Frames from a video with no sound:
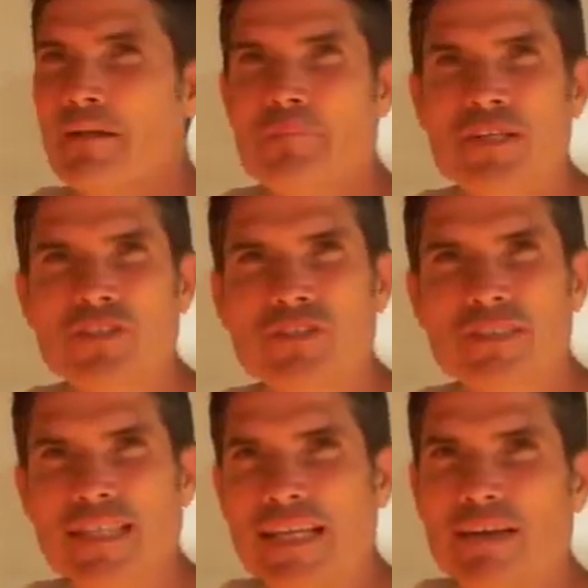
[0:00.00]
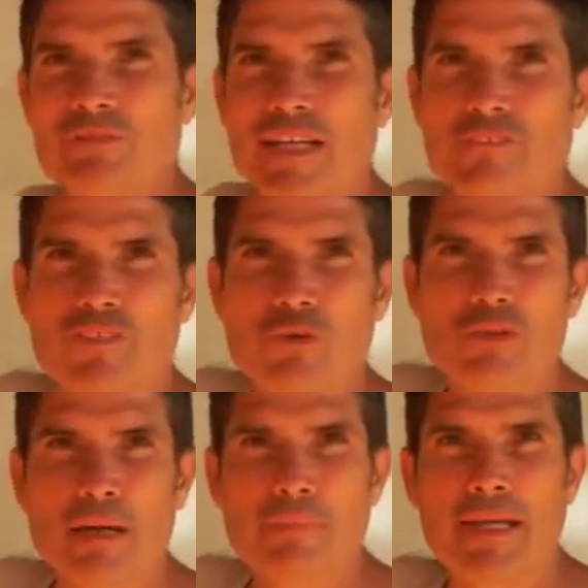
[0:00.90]
But as soon as that love tank
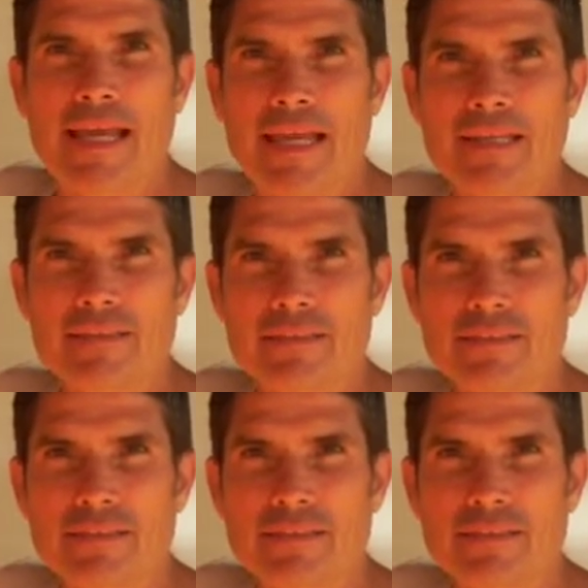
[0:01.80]
fills up again,